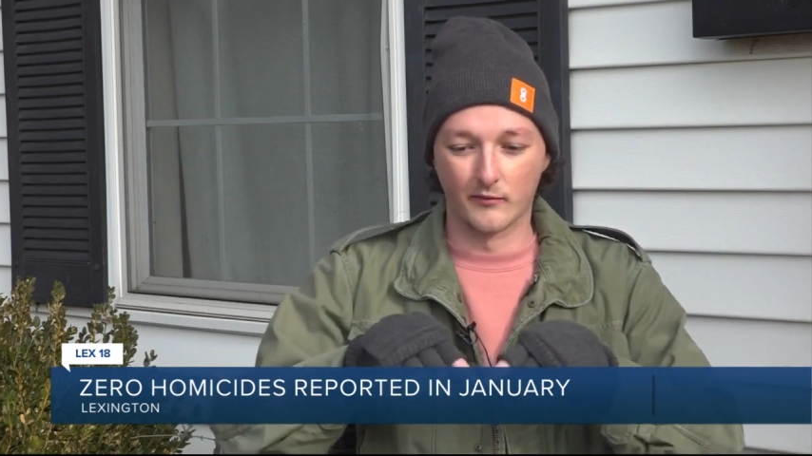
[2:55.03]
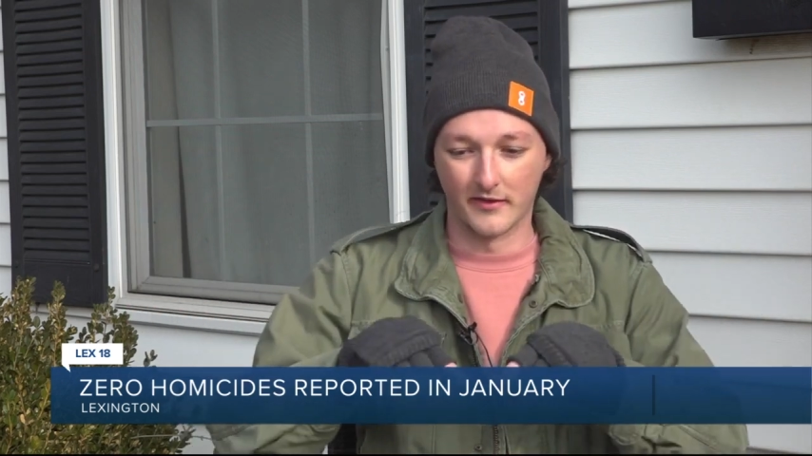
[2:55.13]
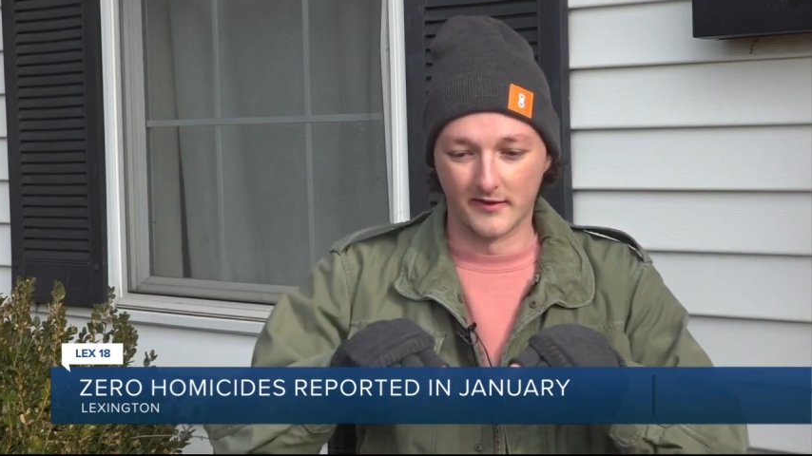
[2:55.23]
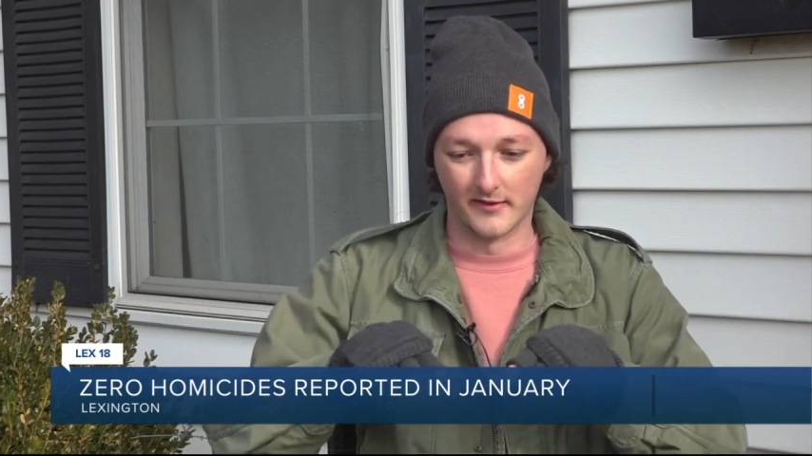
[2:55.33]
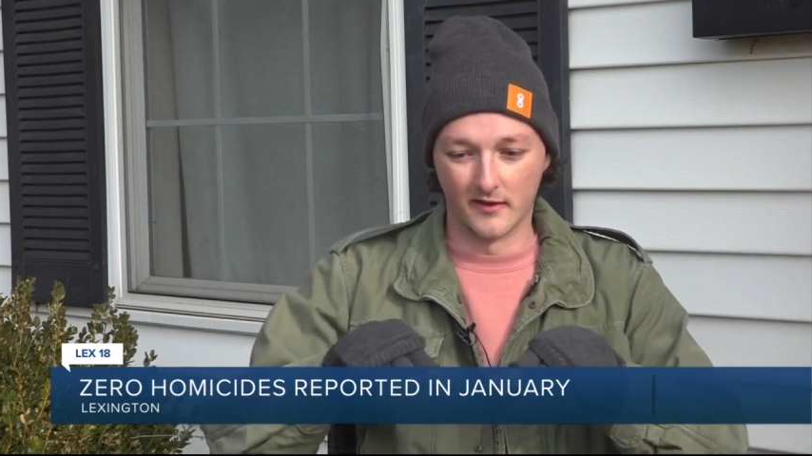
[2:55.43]

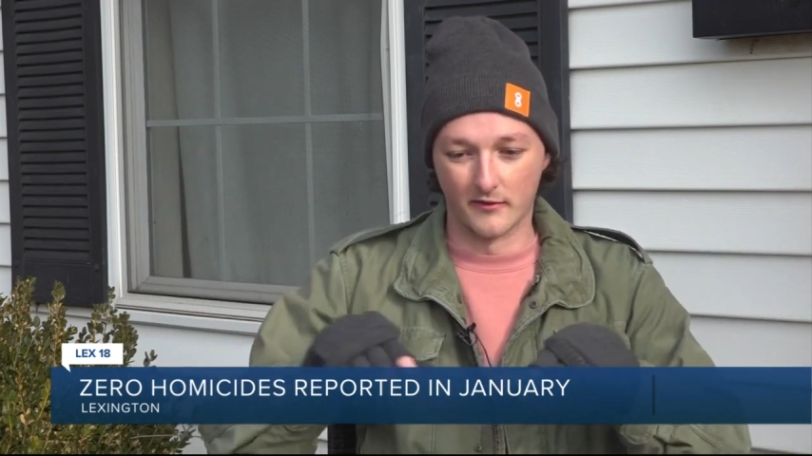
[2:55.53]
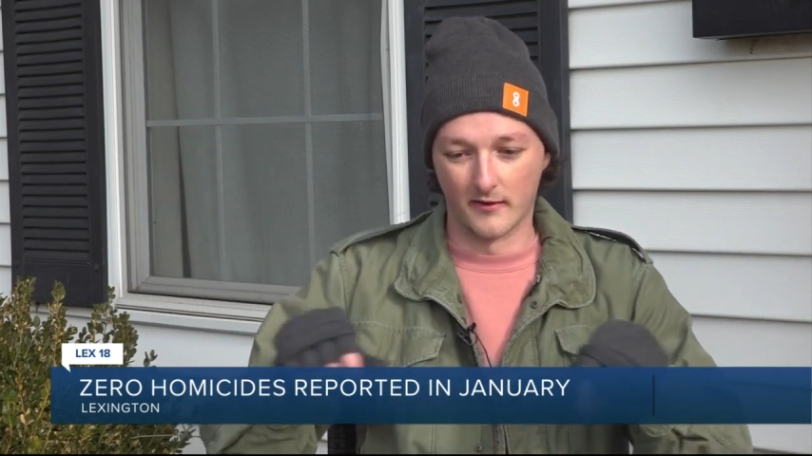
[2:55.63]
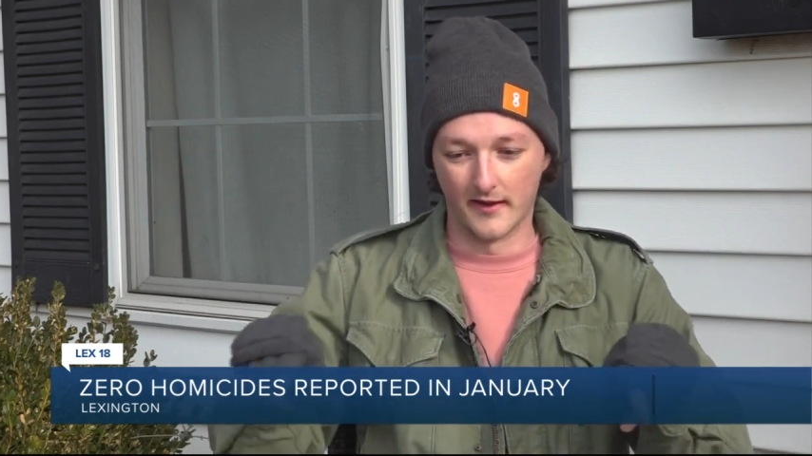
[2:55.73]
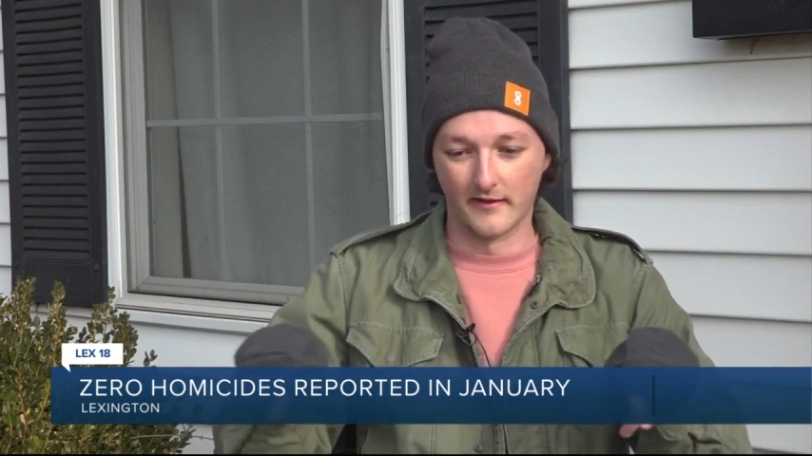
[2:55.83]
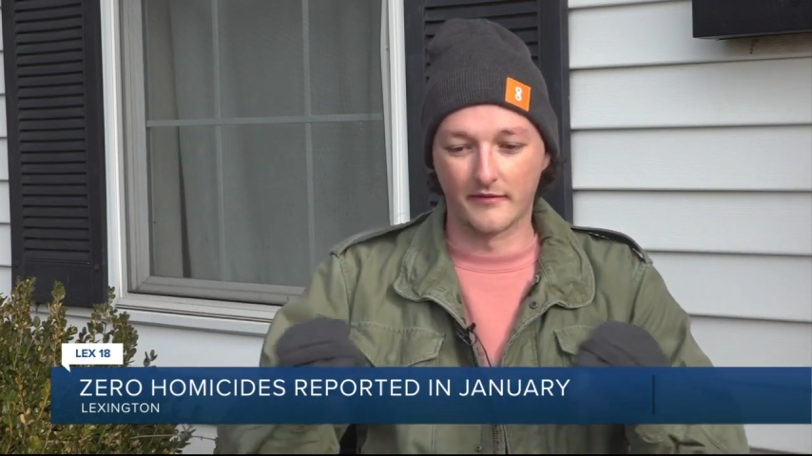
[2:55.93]
with each other,
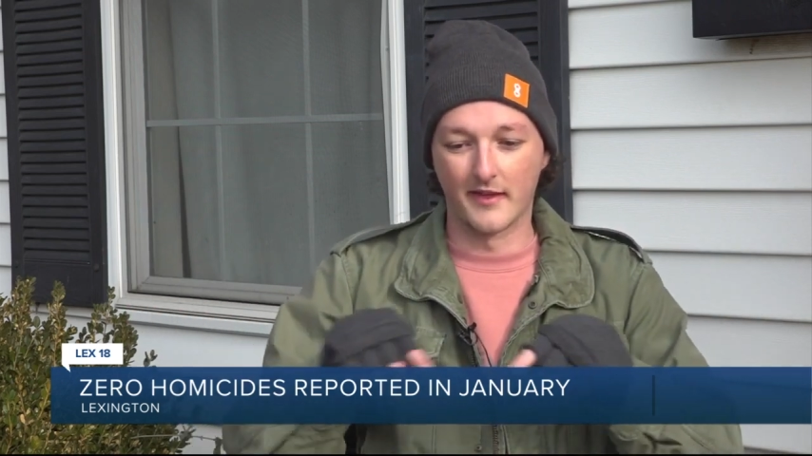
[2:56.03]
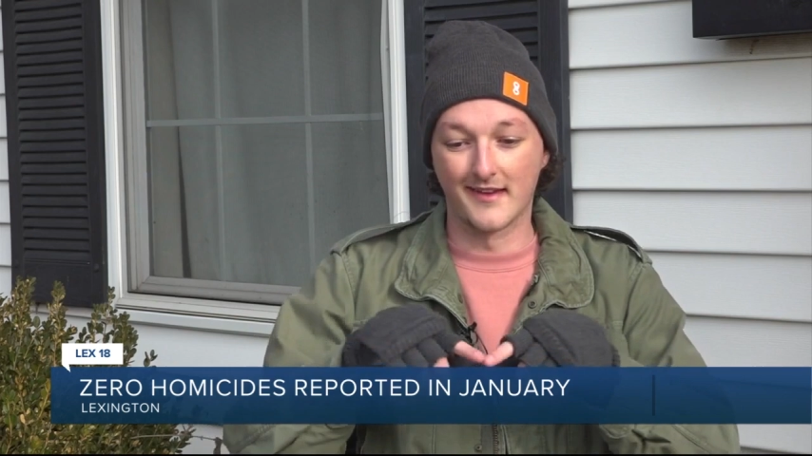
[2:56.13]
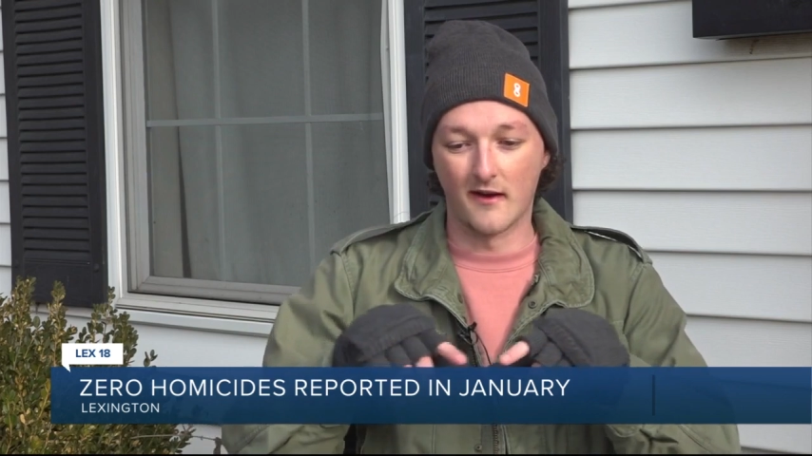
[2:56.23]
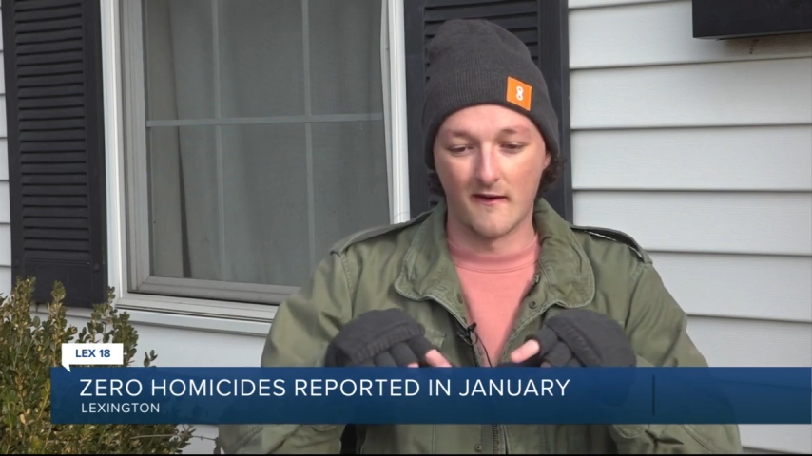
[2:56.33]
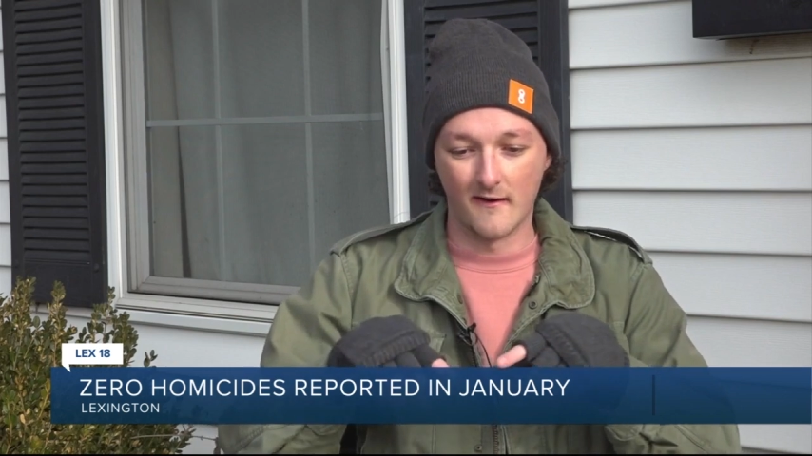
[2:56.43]
and if
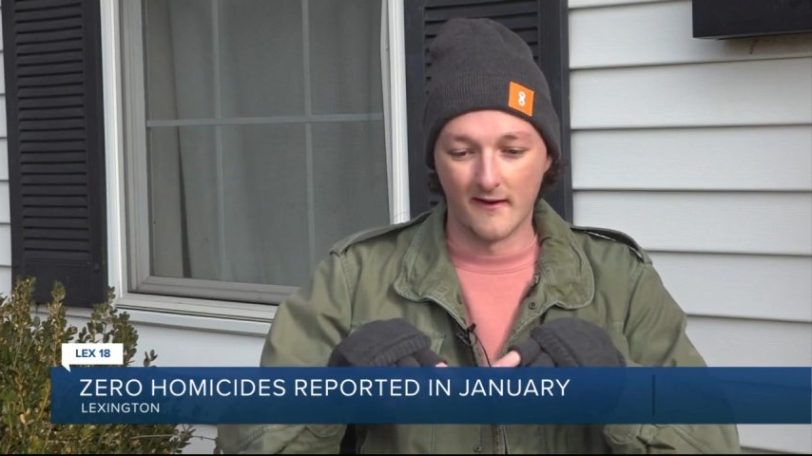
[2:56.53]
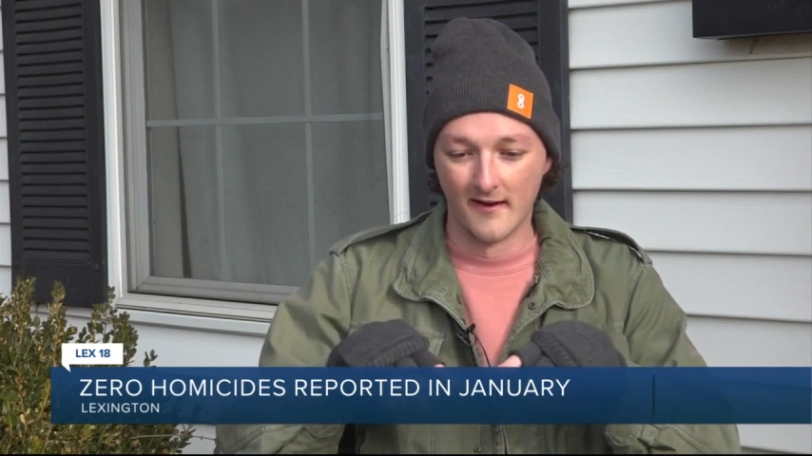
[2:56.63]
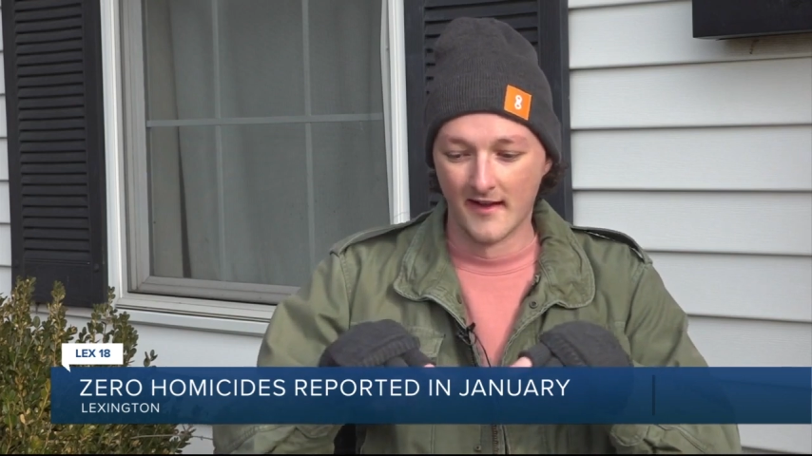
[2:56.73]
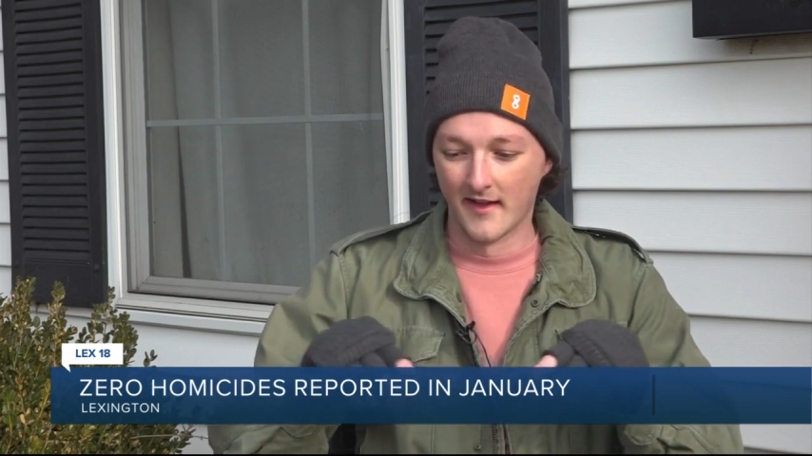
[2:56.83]
they are,